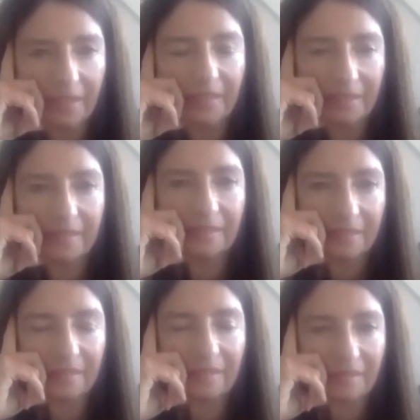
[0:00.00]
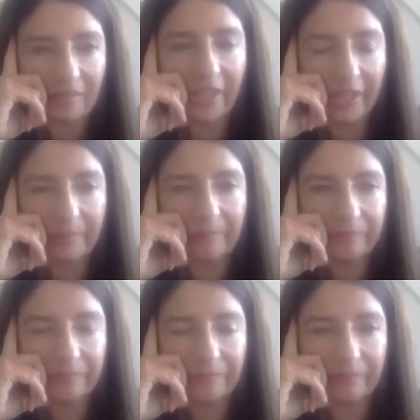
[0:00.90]
reset and things like that,
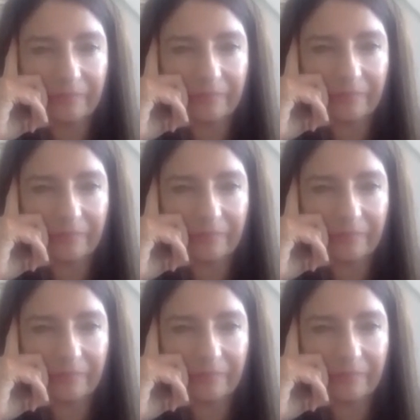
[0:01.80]
whether